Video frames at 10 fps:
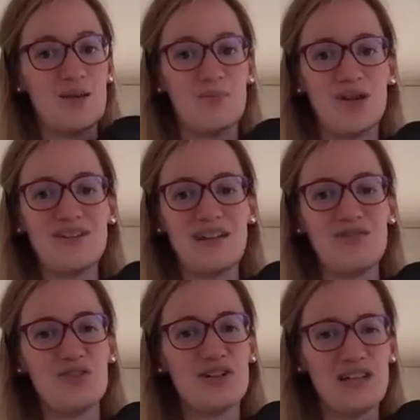But
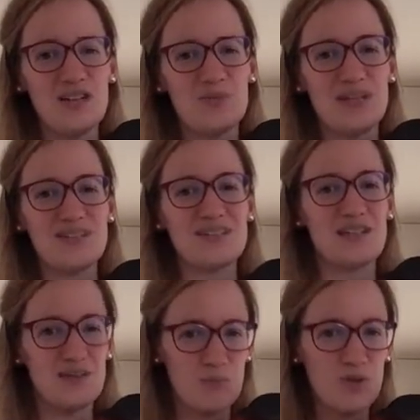if you're a little bit
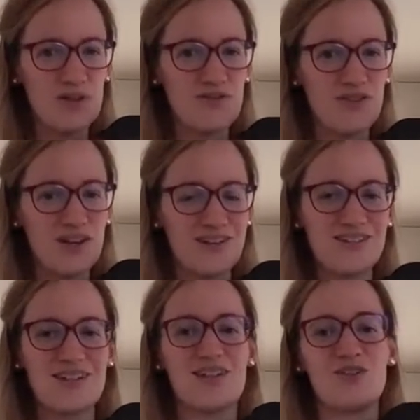more advanced,